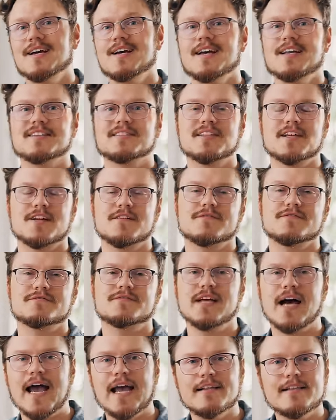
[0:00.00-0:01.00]
instead of
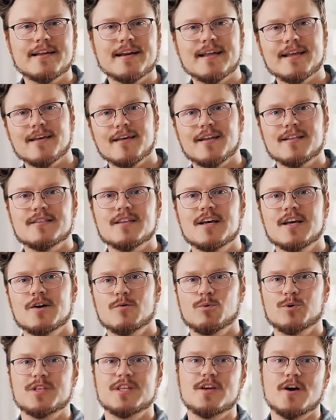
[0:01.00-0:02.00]
dialing in
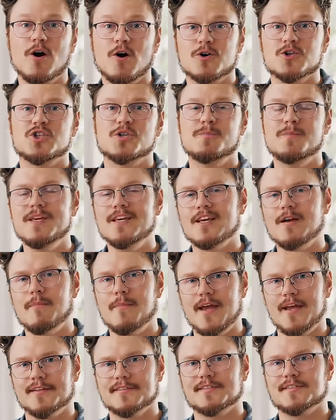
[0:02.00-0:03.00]
with the RGB
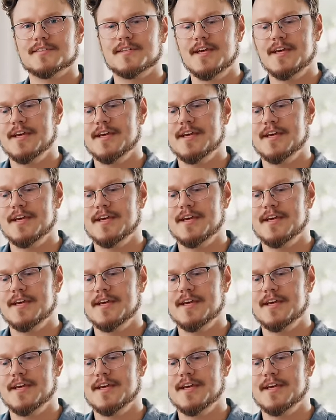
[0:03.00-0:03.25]
commands.